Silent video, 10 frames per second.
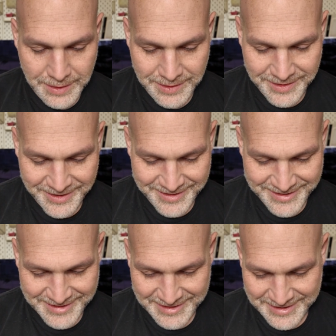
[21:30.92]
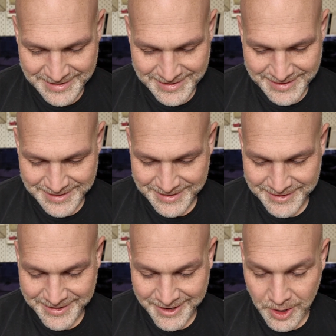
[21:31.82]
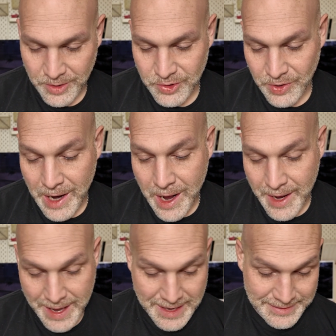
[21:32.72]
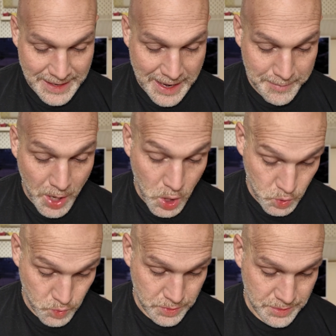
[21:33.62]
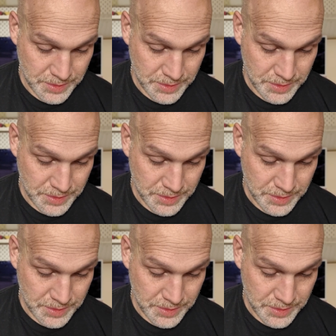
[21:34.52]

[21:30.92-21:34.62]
Yeah. They are dry as a bone.